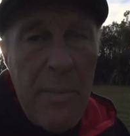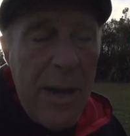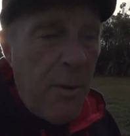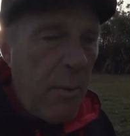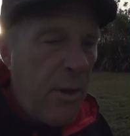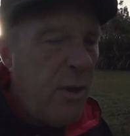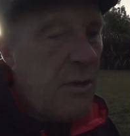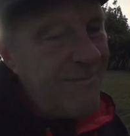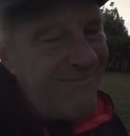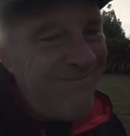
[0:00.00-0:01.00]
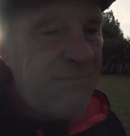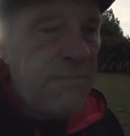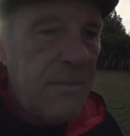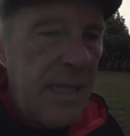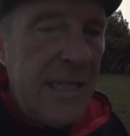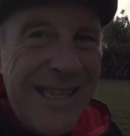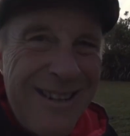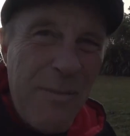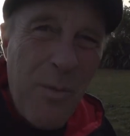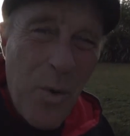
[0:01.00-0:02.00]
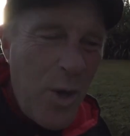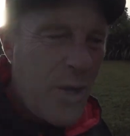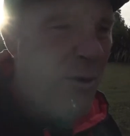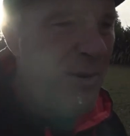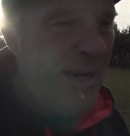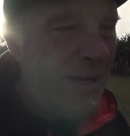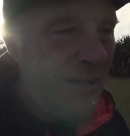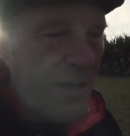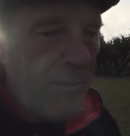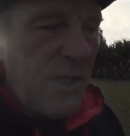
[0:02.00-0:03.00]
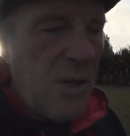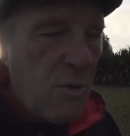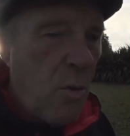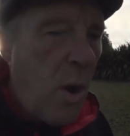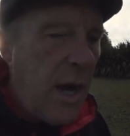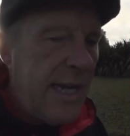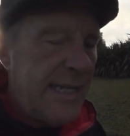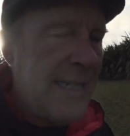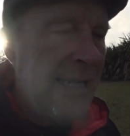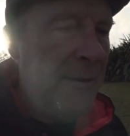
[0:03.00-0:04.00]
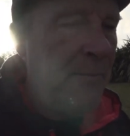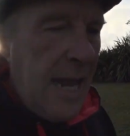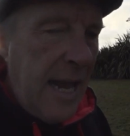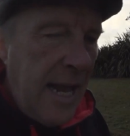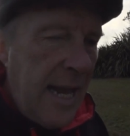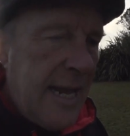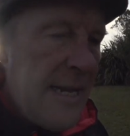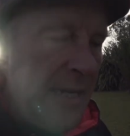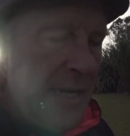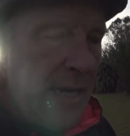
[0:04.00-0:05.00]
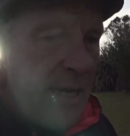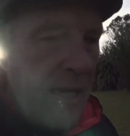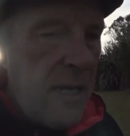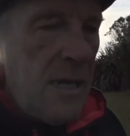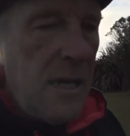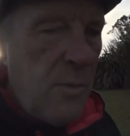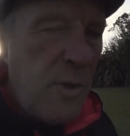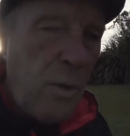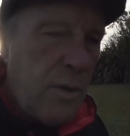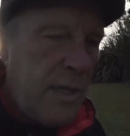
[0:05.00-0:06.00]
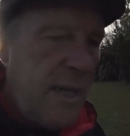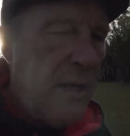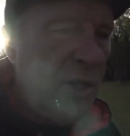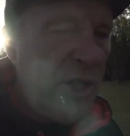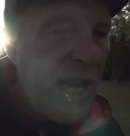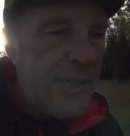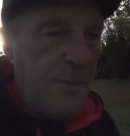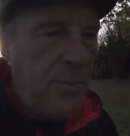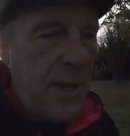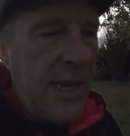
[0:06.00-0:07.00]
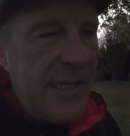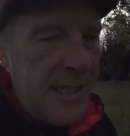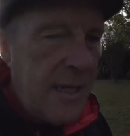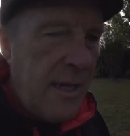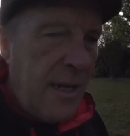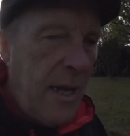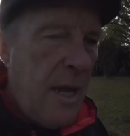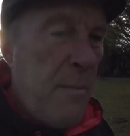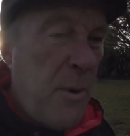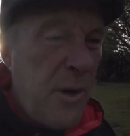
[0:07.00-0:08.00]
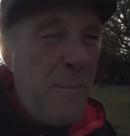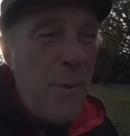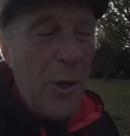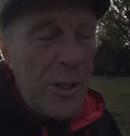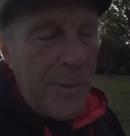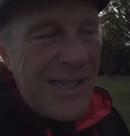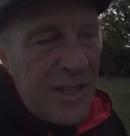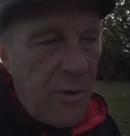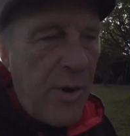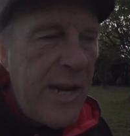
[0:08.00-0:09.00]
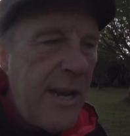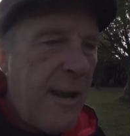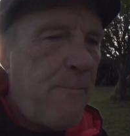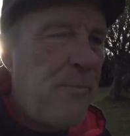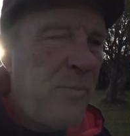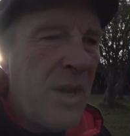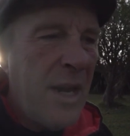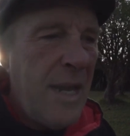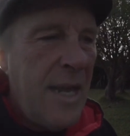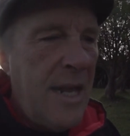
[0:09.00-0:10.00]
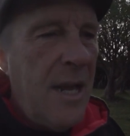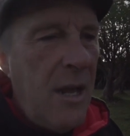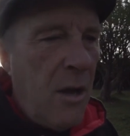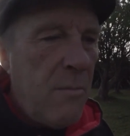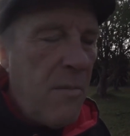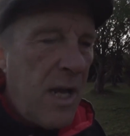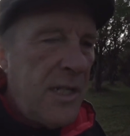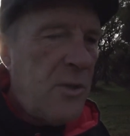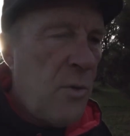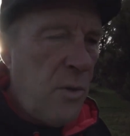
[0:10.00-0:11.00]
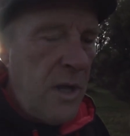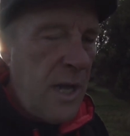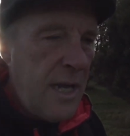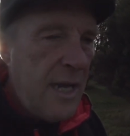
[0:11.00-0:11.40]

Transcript: me probably thought, is it going to be worth opening? It's going to be so quiet. And with all the, the checks in place, putting a perspex screen up on my stall.